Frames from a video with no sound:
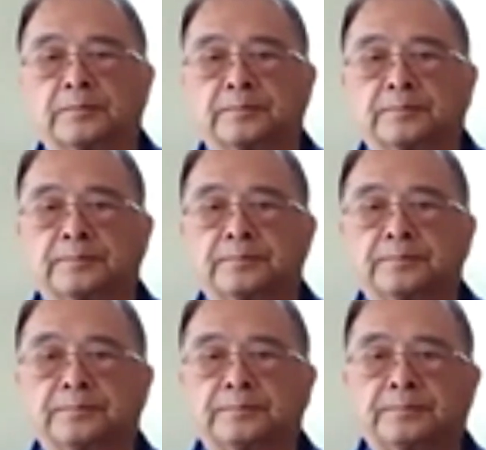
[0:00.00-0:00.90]

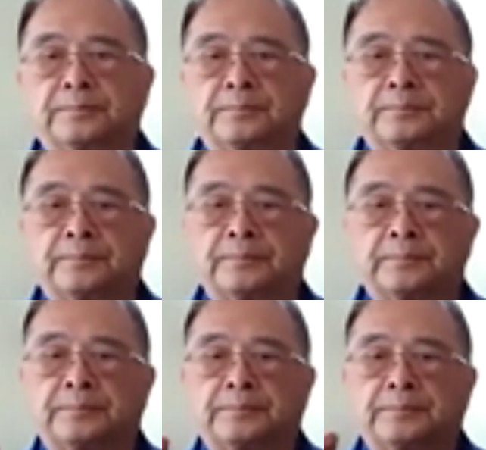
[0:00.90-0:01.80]

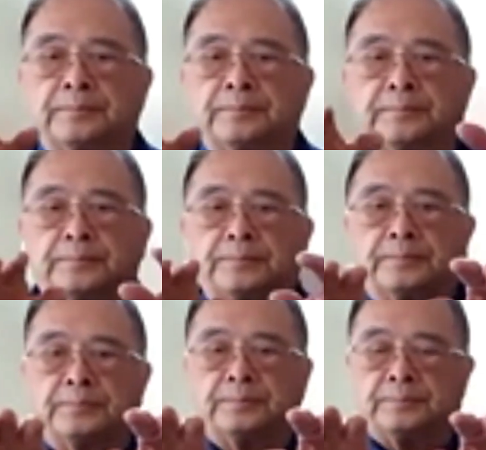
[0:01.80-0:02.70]

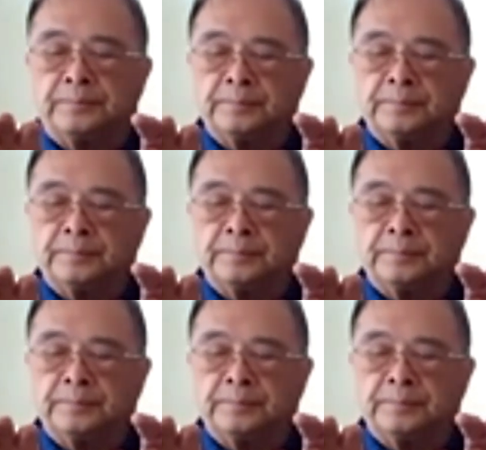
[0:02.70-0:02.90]
(silence)